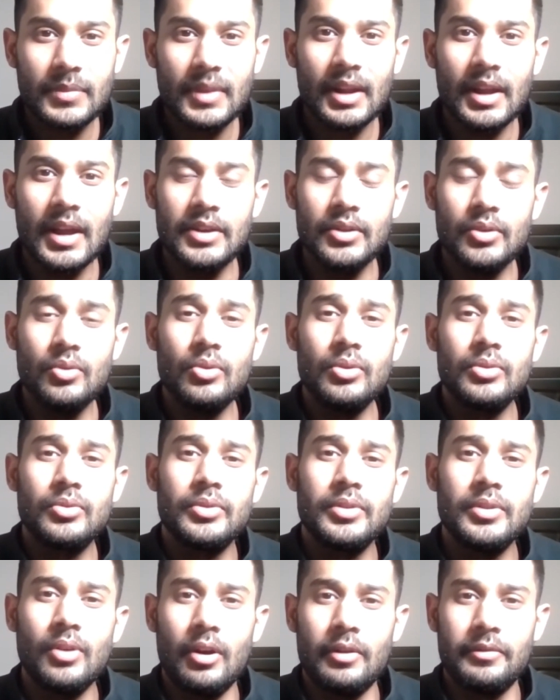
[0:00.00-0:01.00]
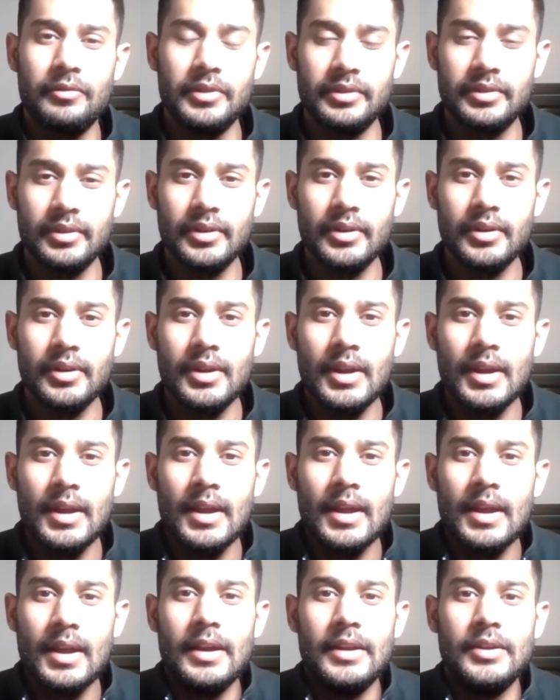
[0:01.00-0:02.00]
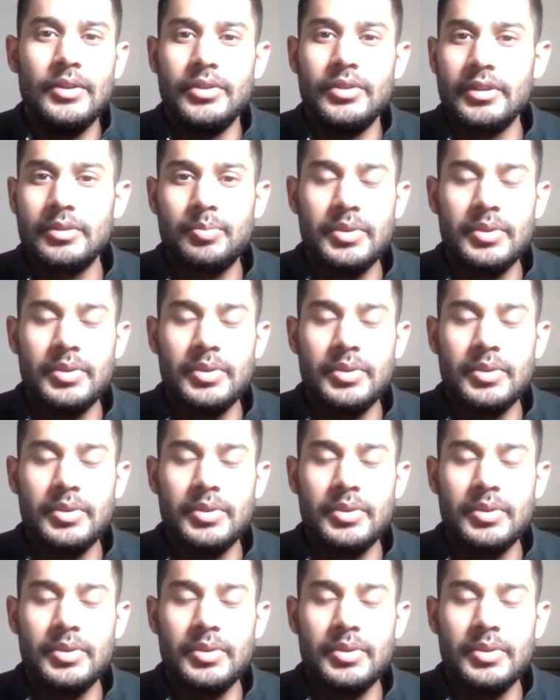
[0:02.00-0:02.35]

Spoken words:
and you go to the officer and you just